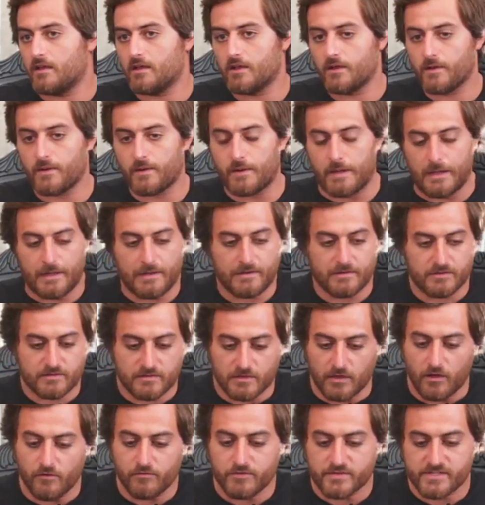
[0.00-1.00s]
and
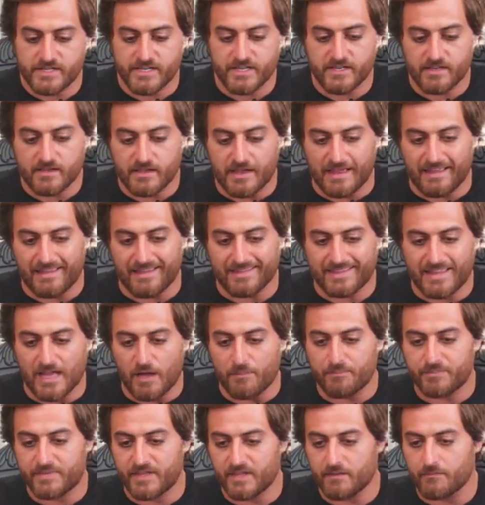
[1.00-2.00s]
so obviously
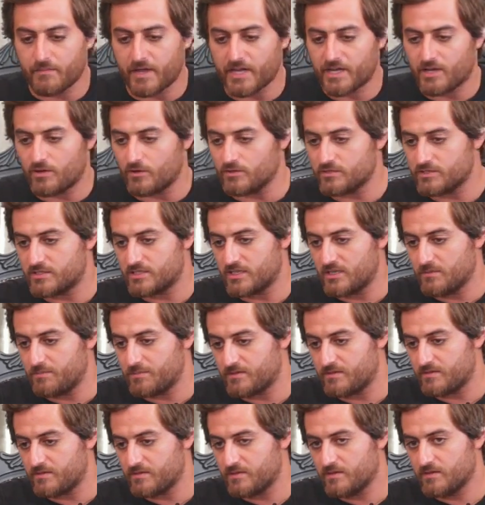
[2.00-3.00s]
adapting my
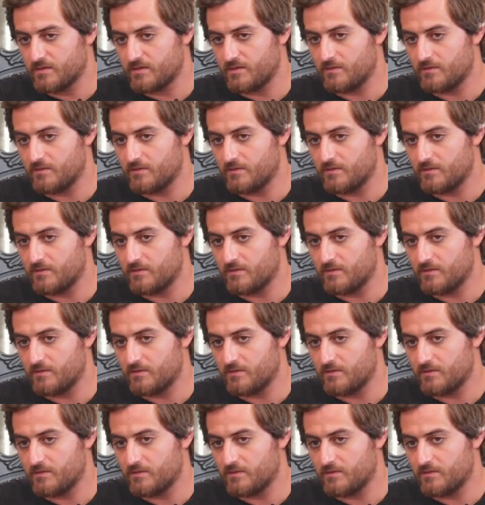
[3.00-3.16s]
concept